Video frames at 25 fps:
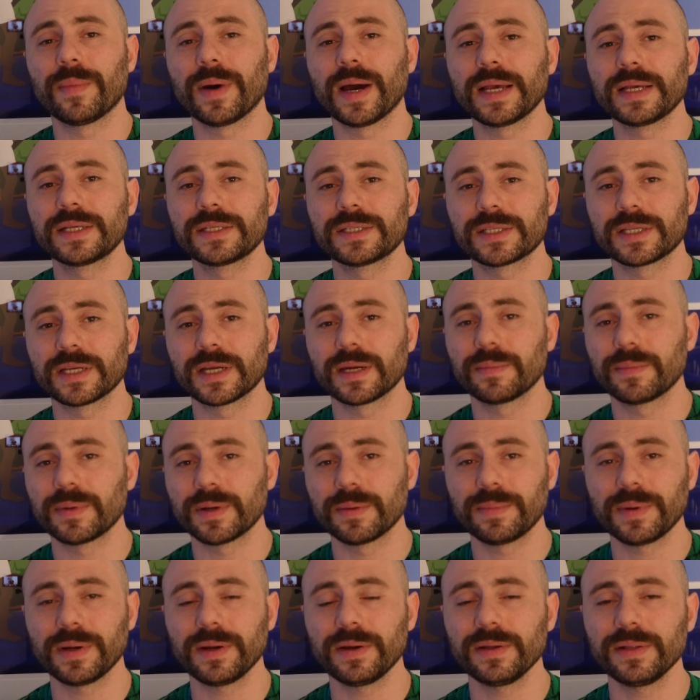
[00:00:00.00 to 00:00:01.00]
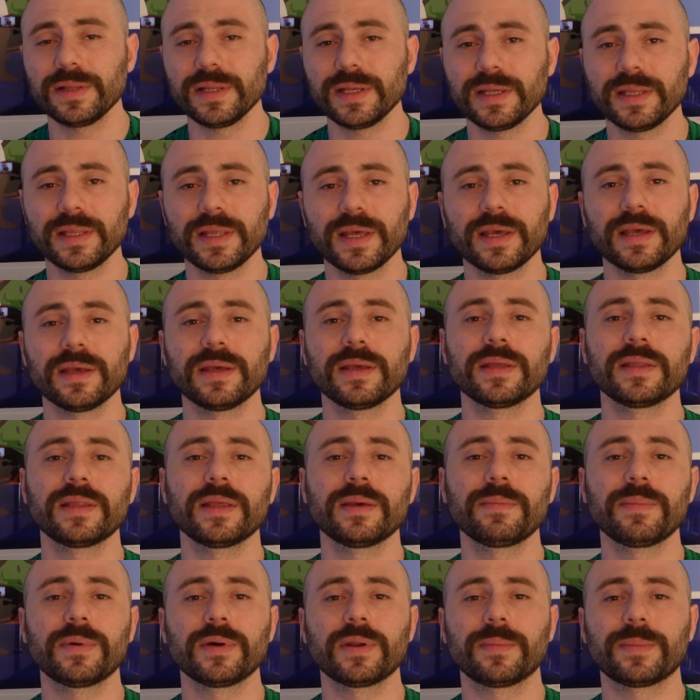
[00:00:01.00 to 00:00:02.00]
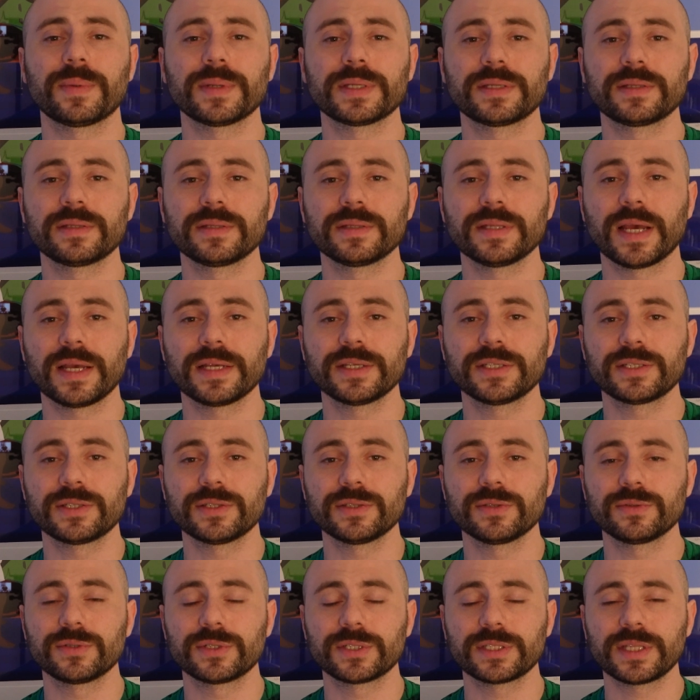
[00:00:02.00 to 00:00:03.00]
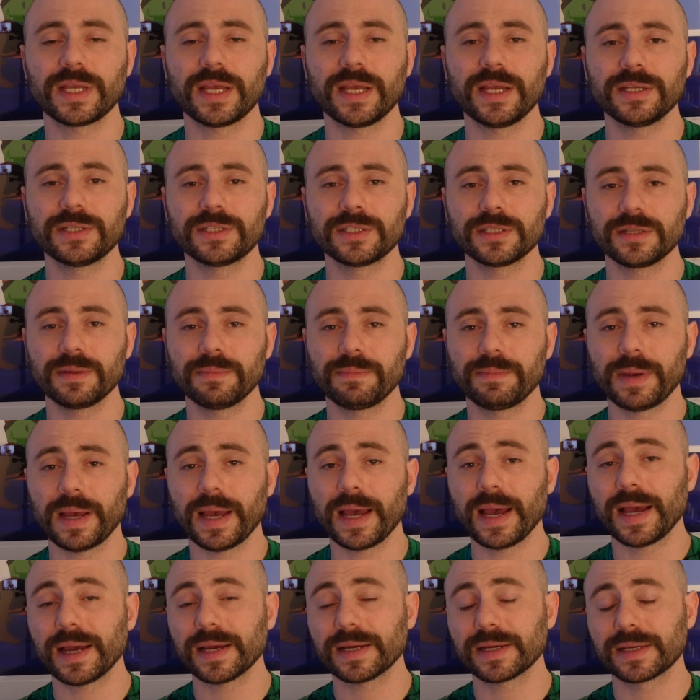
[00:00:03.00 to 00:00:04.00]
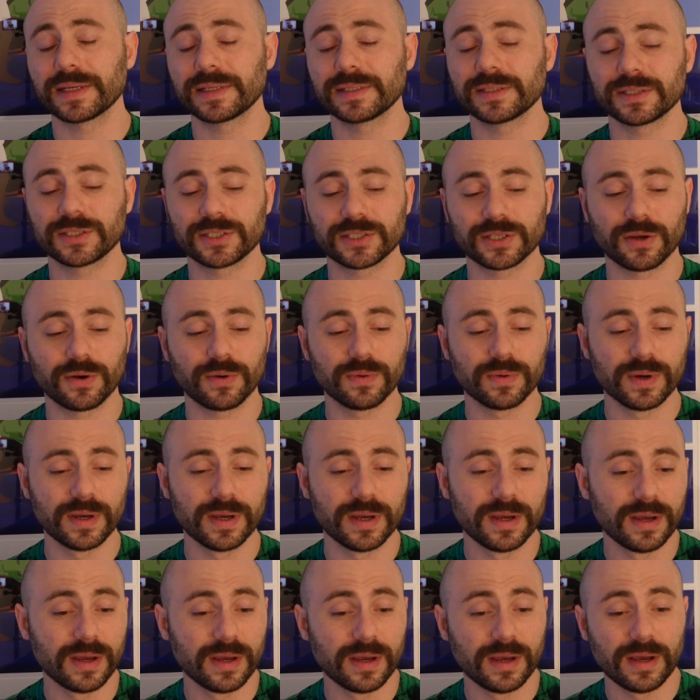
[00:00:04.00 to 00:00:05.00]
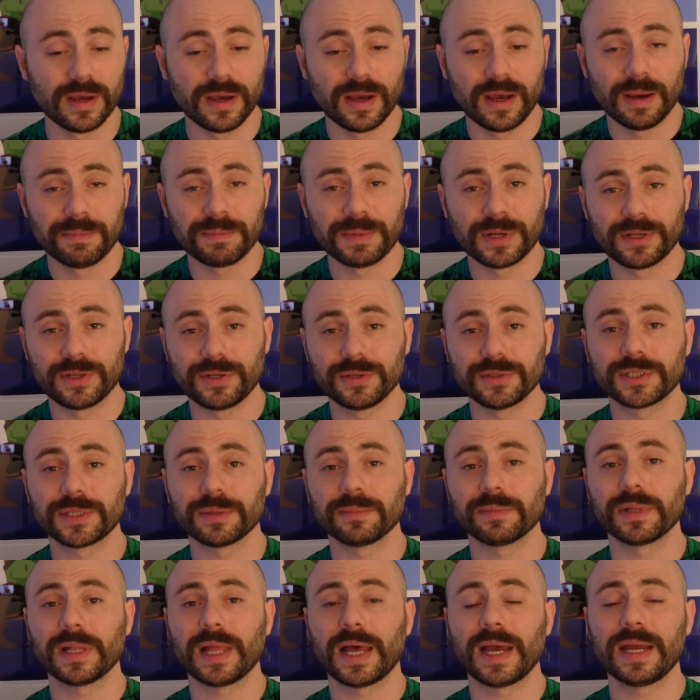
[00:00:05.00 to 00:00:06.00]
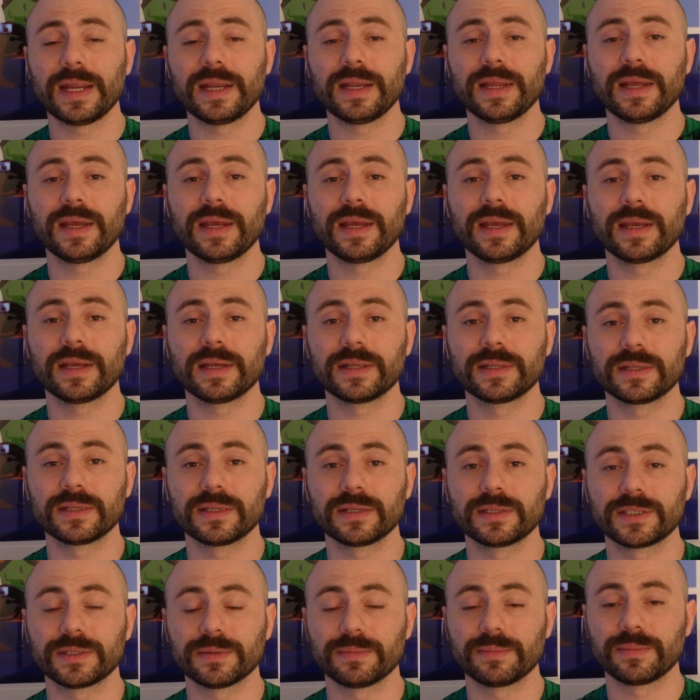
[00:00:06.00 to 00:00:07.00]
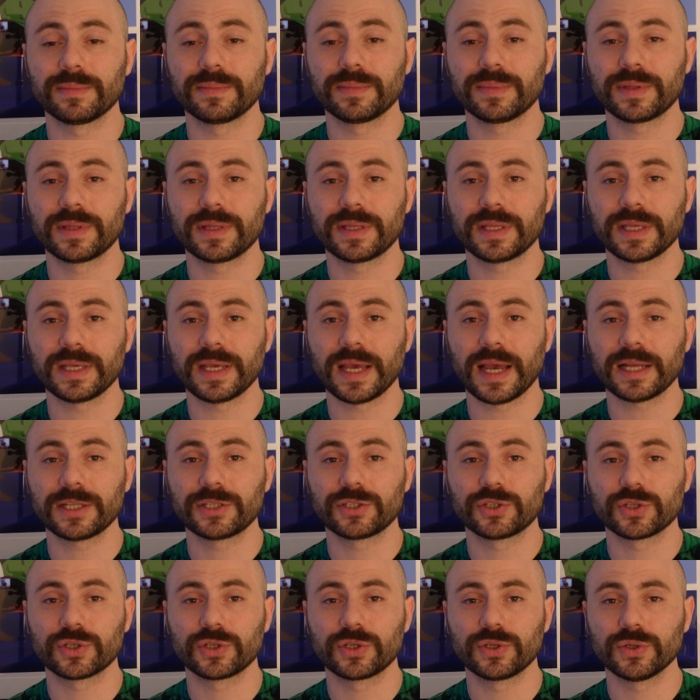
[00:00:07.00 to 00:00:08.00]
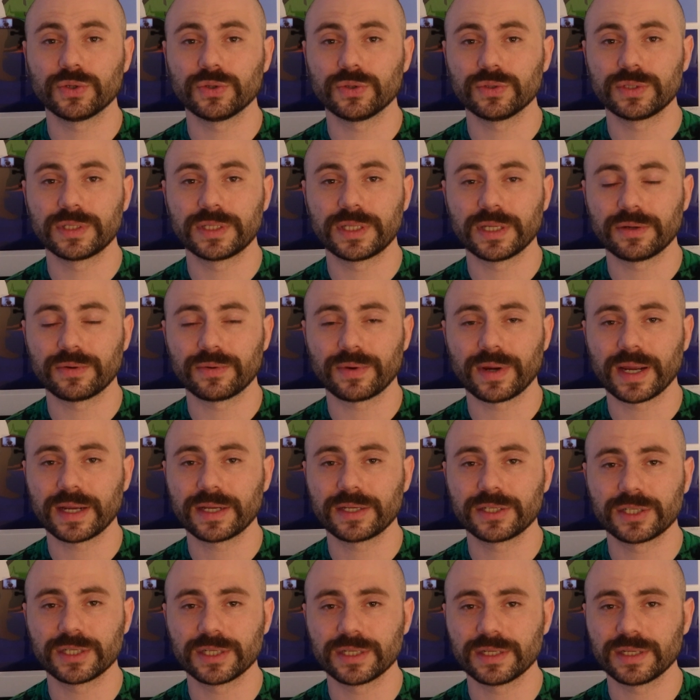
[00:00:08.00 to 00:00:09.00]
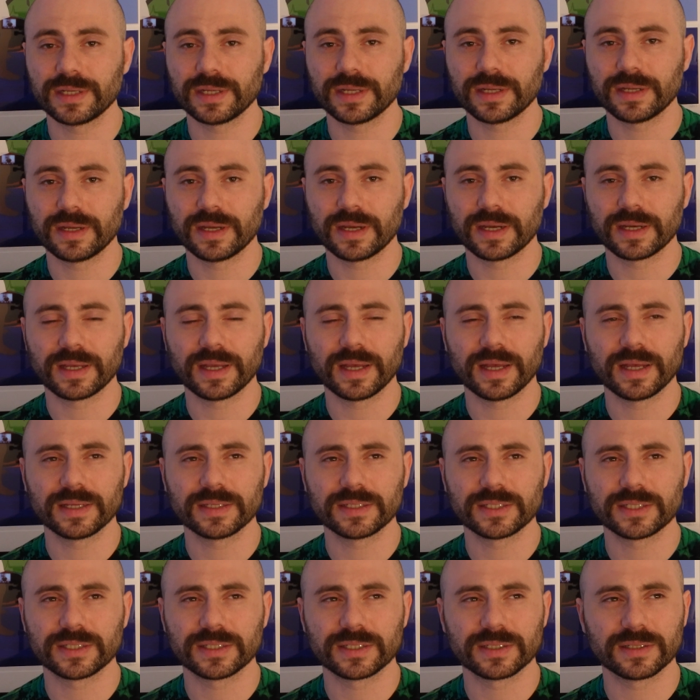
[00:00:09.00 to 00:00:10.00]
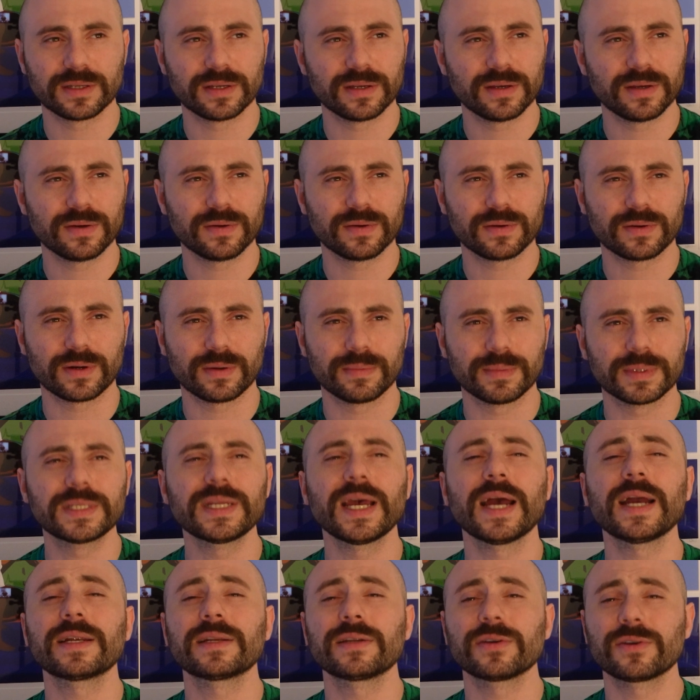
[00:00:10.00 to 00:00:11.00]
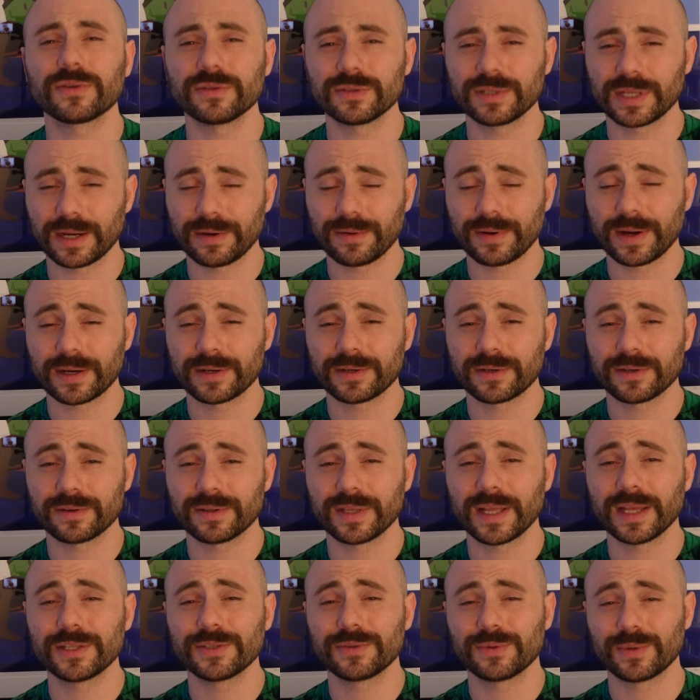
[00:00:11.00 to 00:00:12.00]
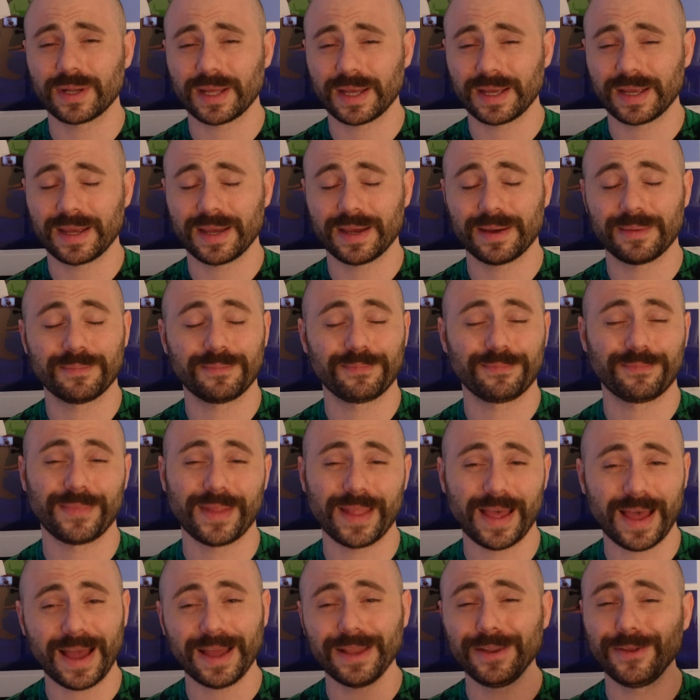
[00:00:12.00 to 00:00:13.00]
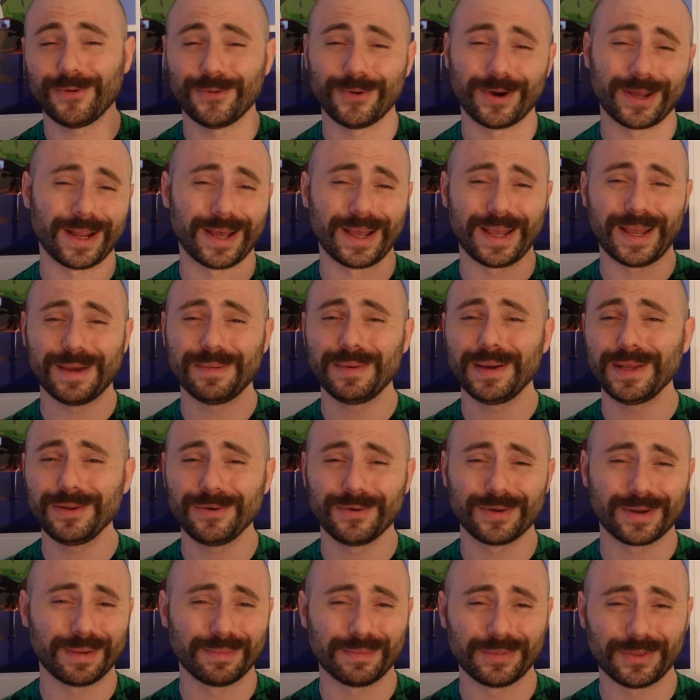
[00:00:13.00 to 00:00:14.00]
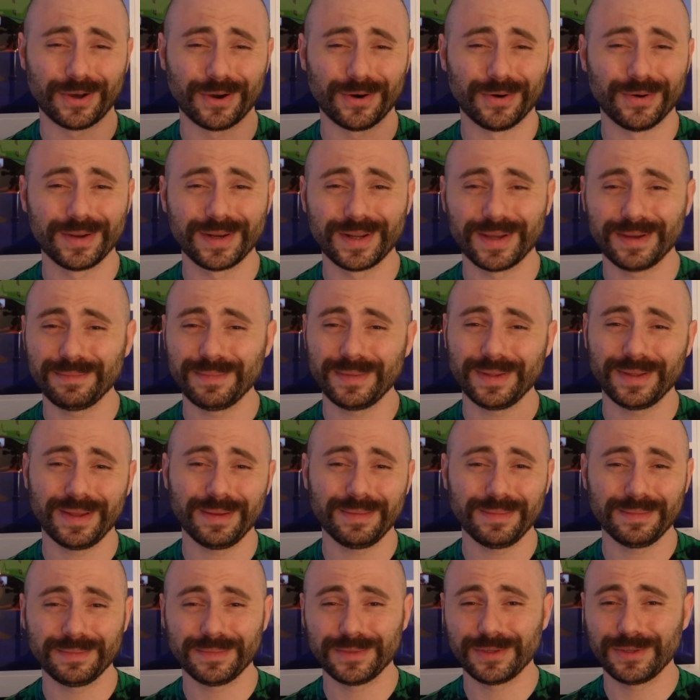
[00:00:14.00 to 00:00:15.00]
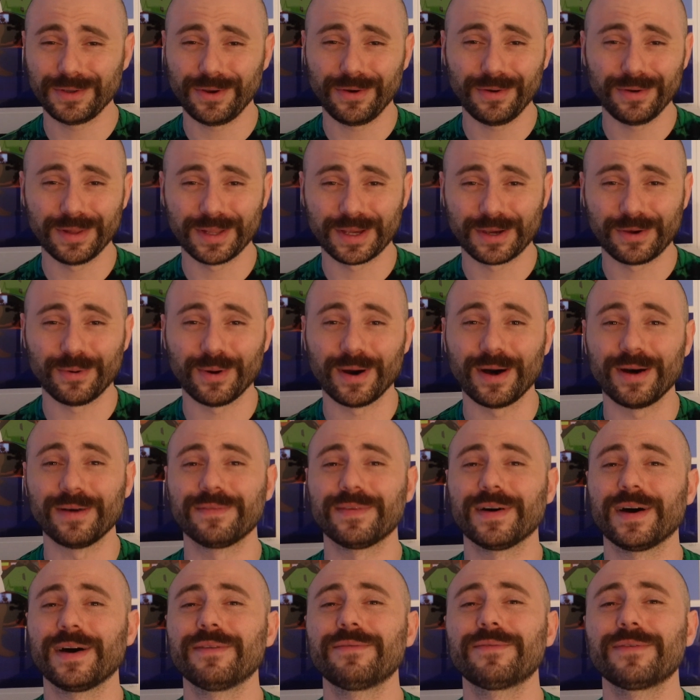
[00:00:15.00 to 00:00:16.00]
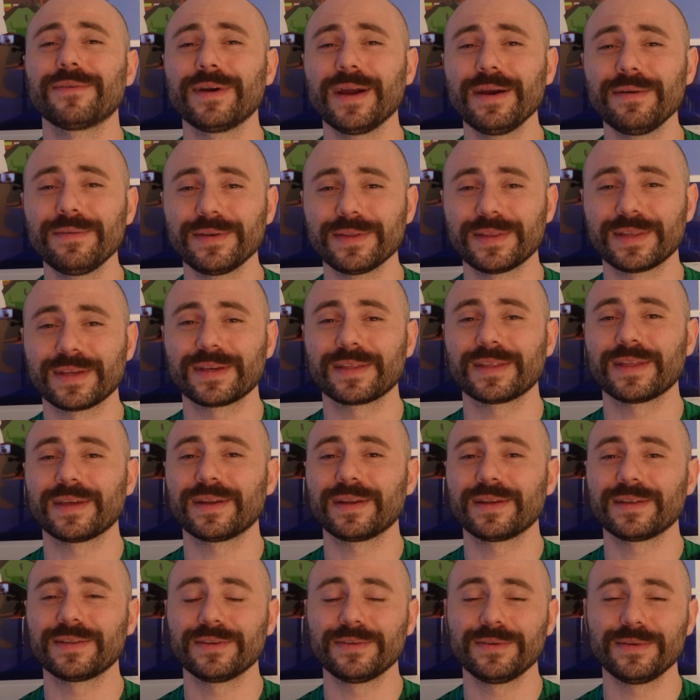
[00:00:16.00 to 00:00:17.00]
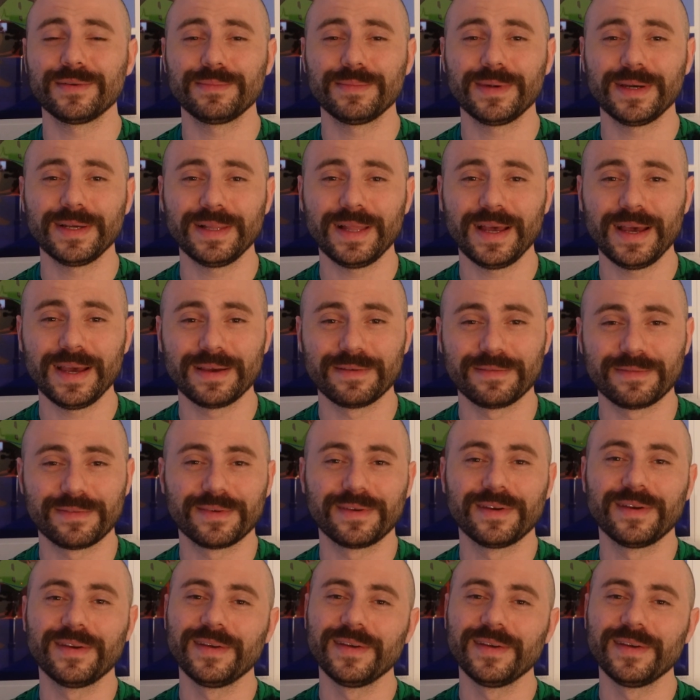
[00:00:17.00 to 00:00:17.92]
mics there, but apparently they put up a nice new stage in the back, and so I'm going to do some lighting and some theatrical direction, I guess. Or I'm a technical director. That's what I am. I know what I am. I know what I'm doing. I'm totally qualified for everything that I do in my life.